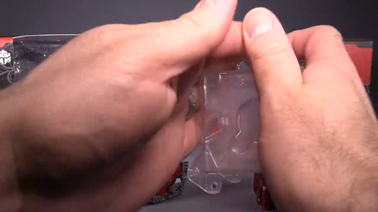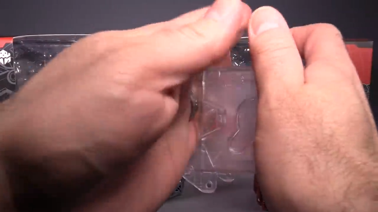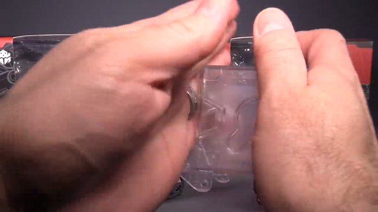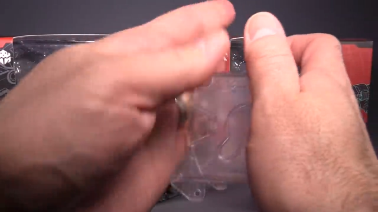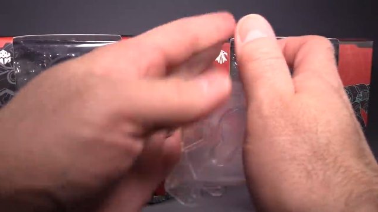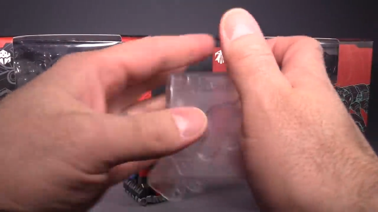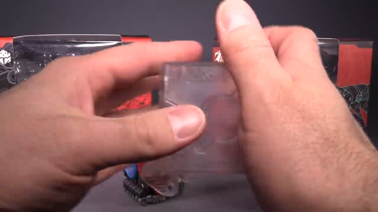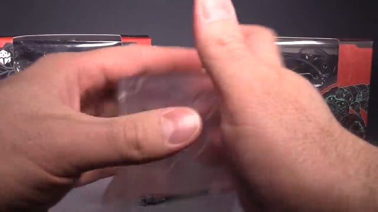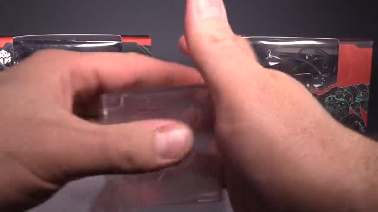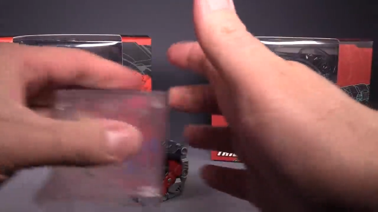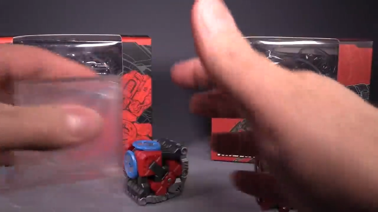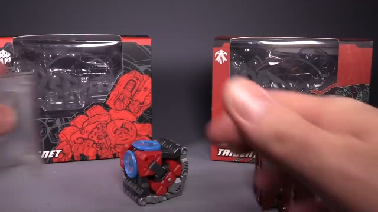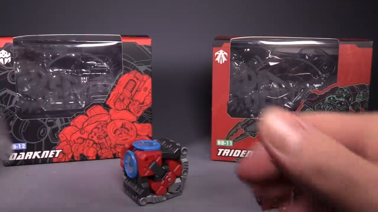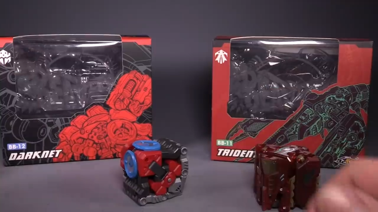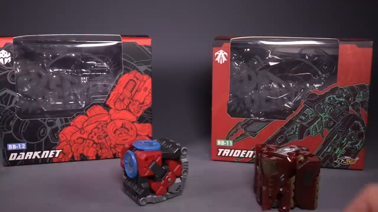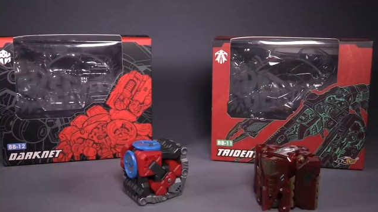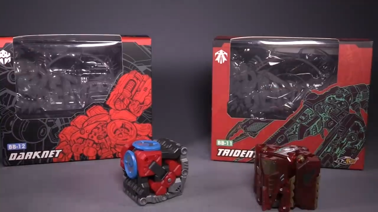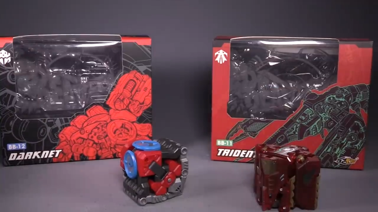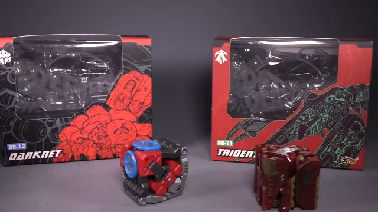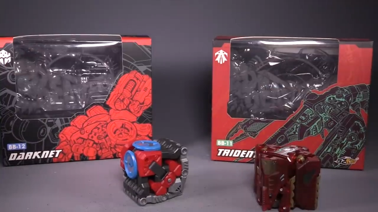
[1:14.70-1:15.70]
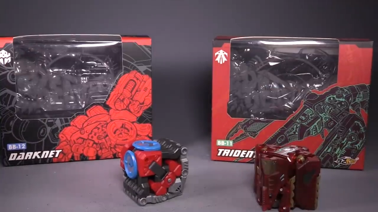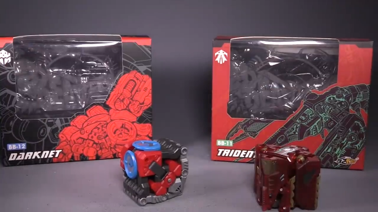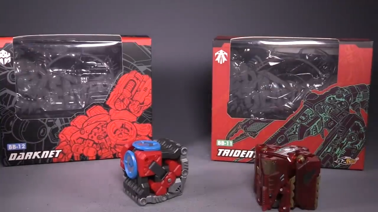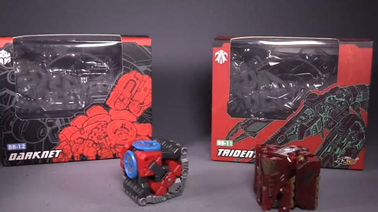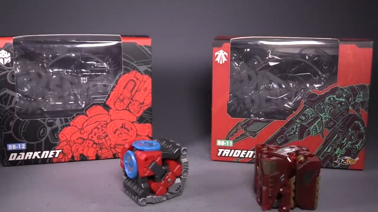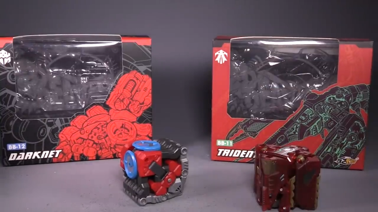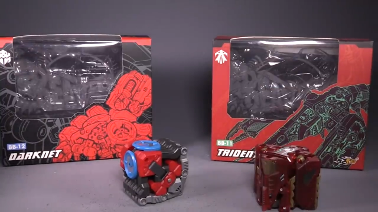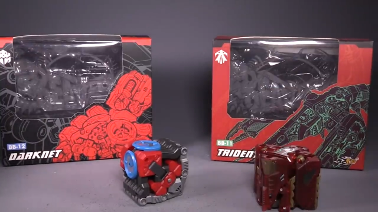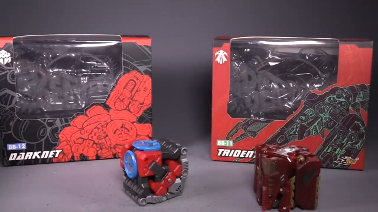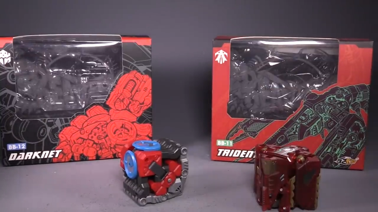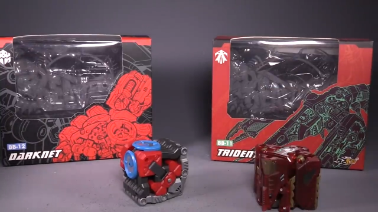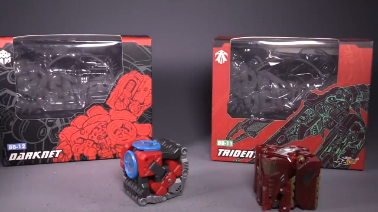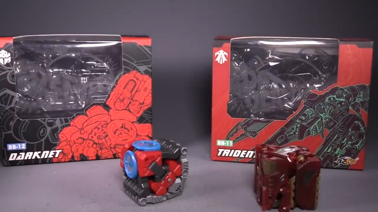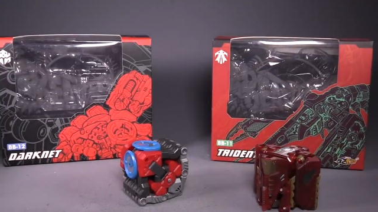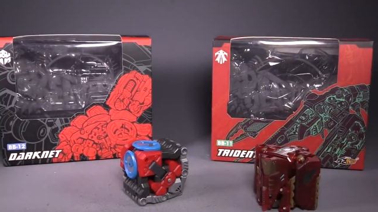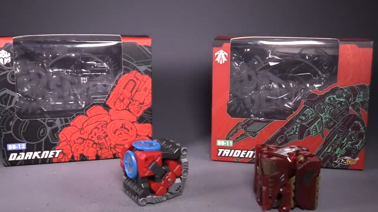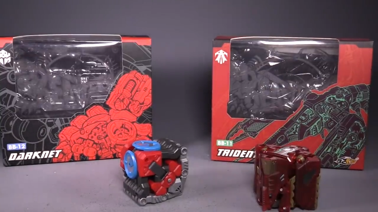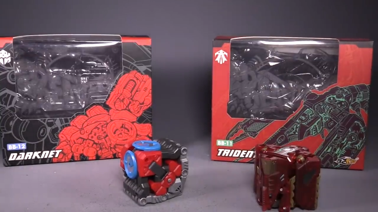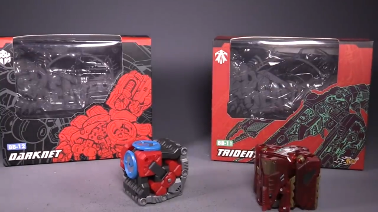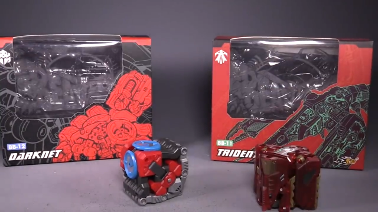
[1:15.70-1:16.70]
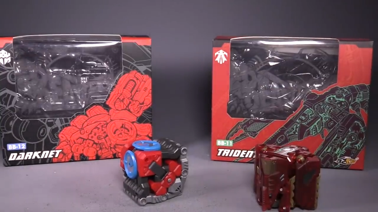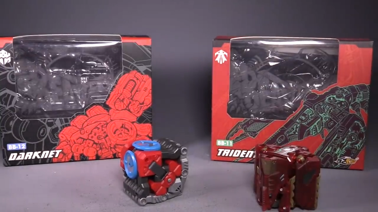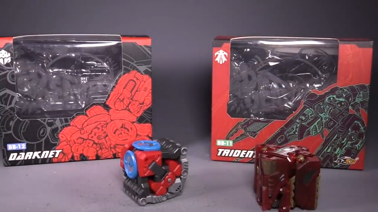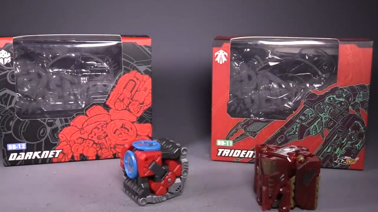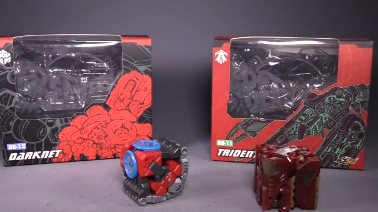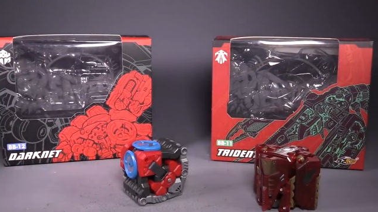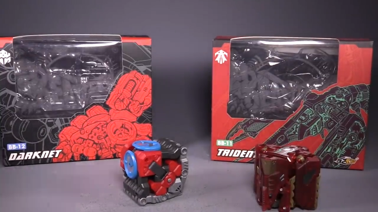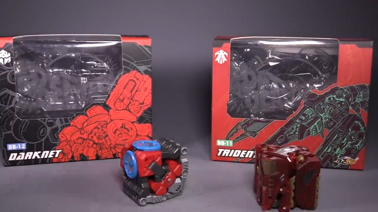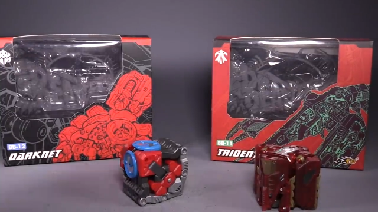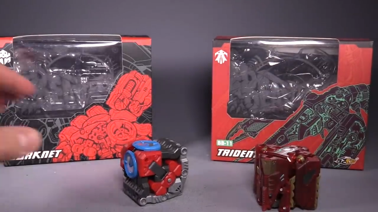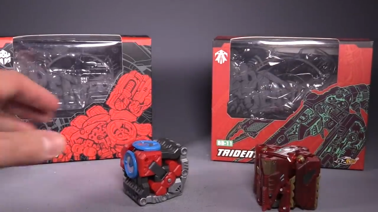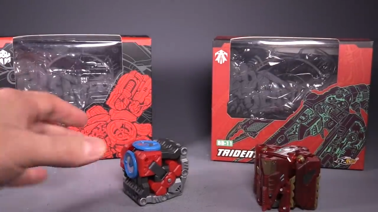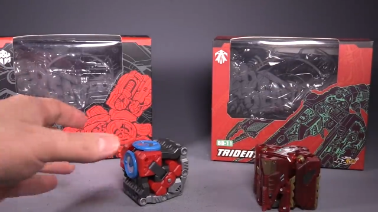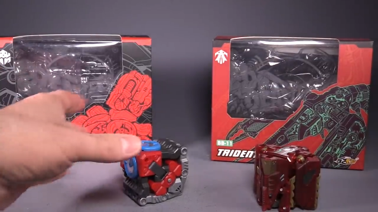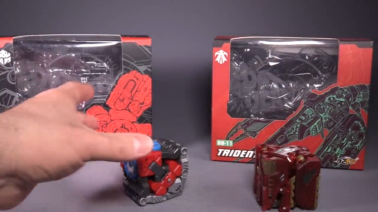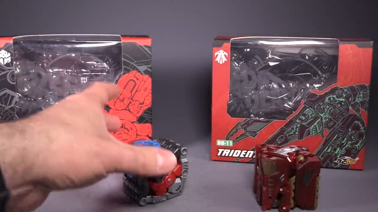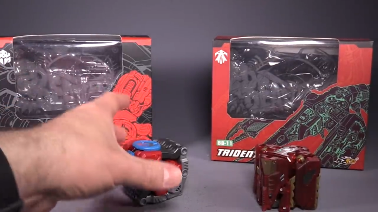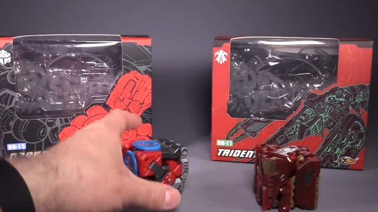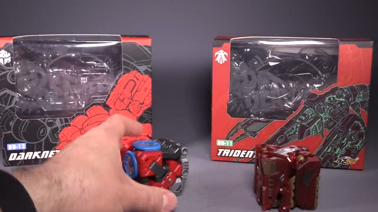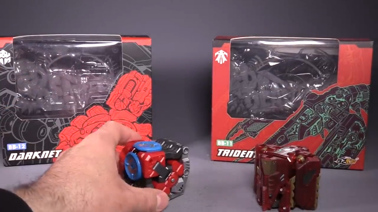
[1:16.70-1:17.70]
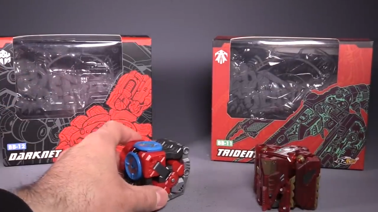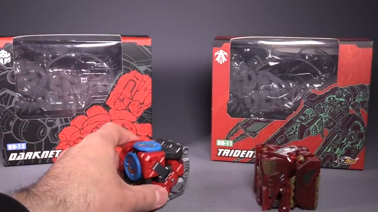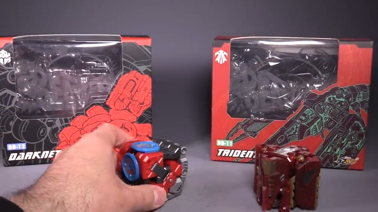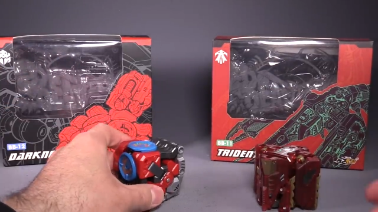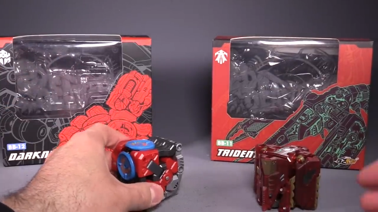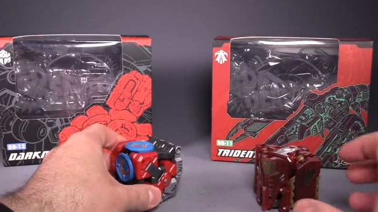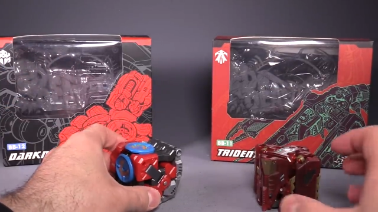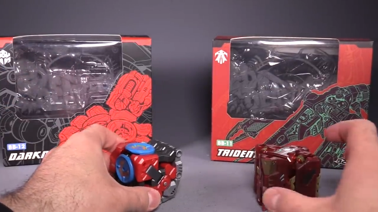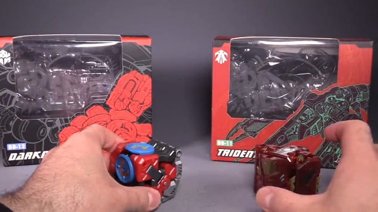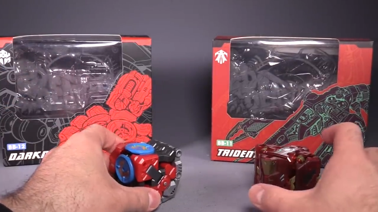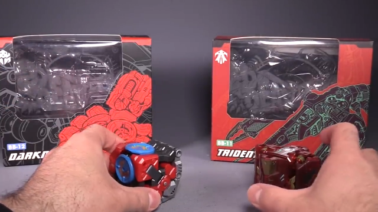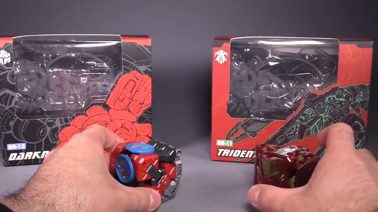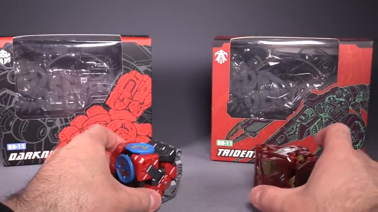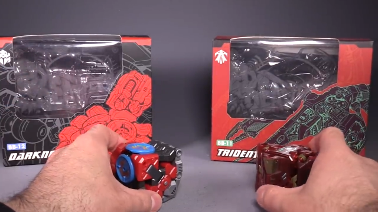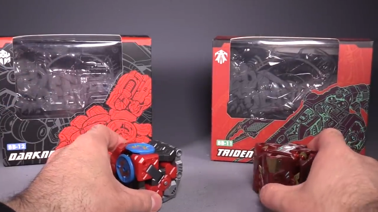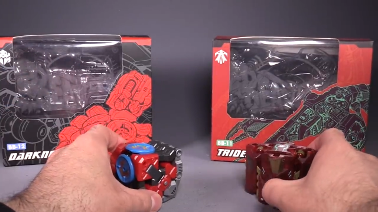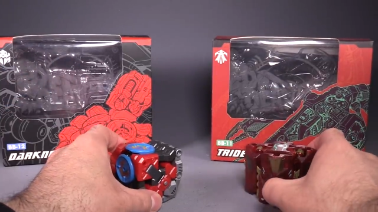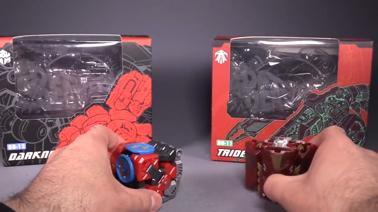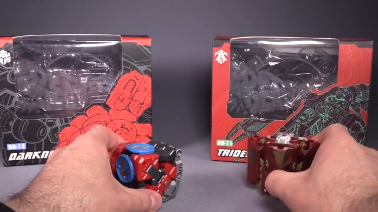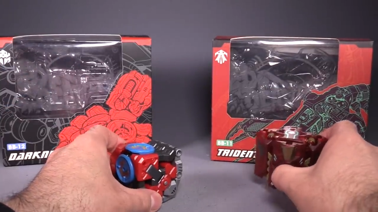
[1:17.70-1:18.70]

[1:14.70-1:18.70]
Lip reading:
Nobody's mouth can be seen.